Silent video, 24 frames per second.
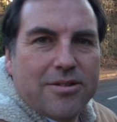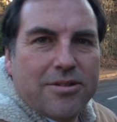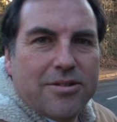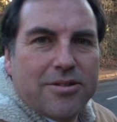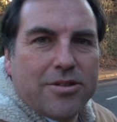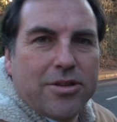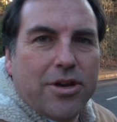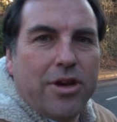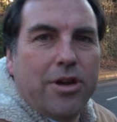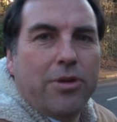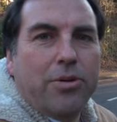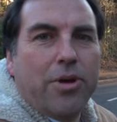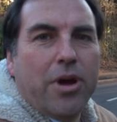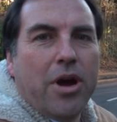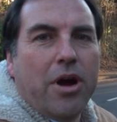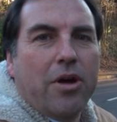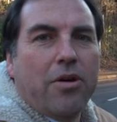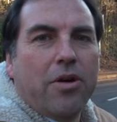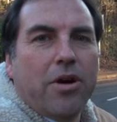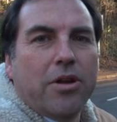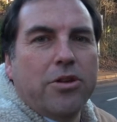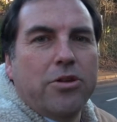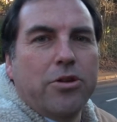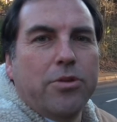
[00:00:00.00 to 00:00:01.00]
So here we
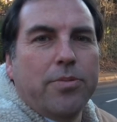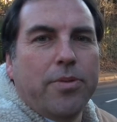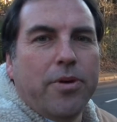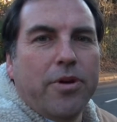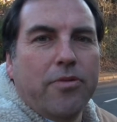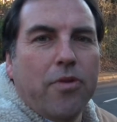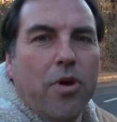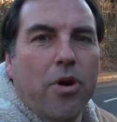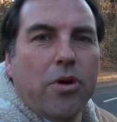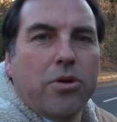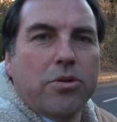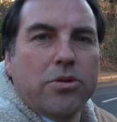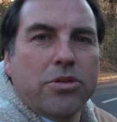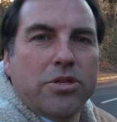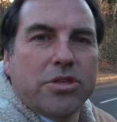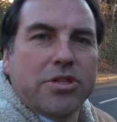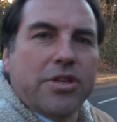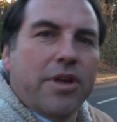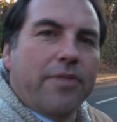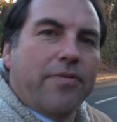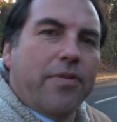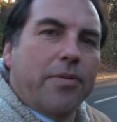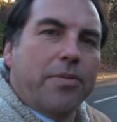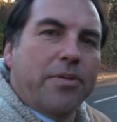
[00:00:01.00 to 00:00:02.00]
are on Newbury Road,
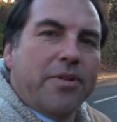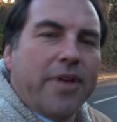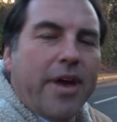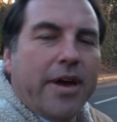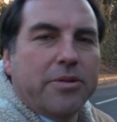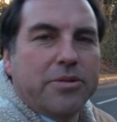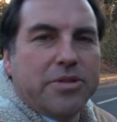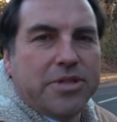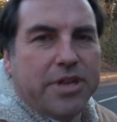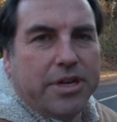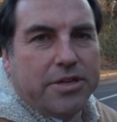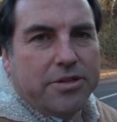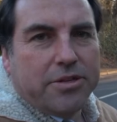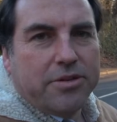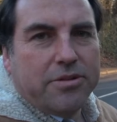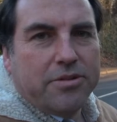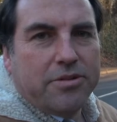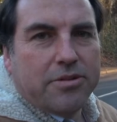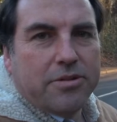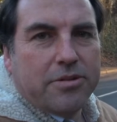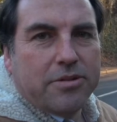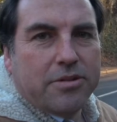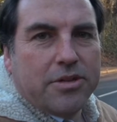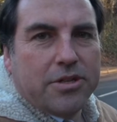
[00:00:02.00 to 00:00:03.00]
just up from the town centre.
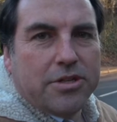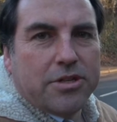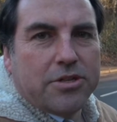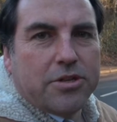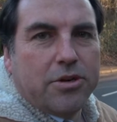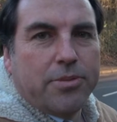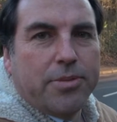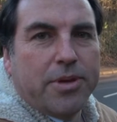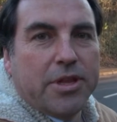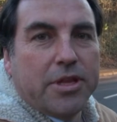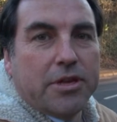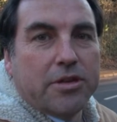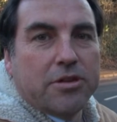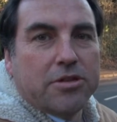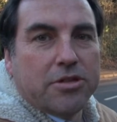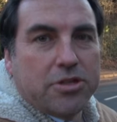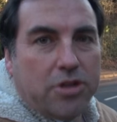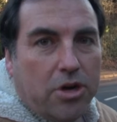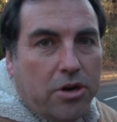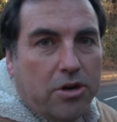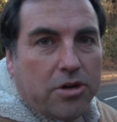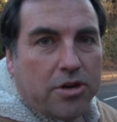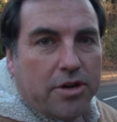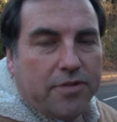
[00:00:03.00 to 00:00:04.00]
This is going to be the
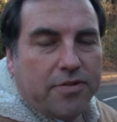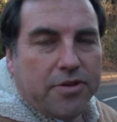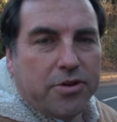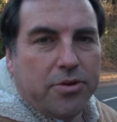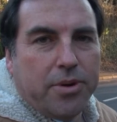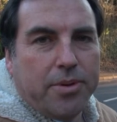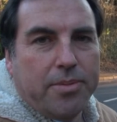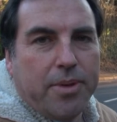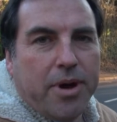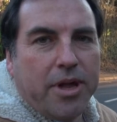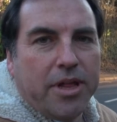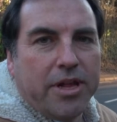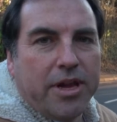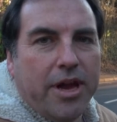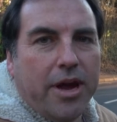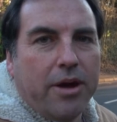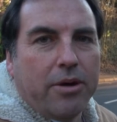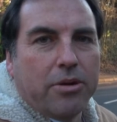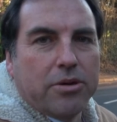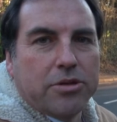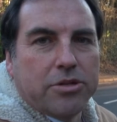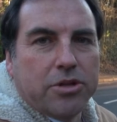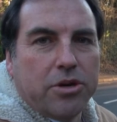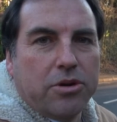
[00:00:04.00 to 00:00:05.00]
start of the 20 mile an
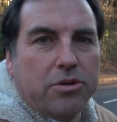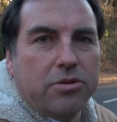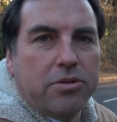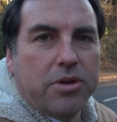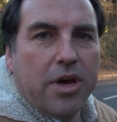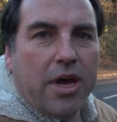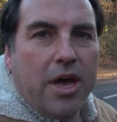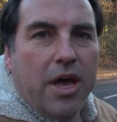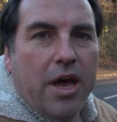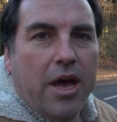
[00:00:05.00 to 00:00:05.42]
hour zone.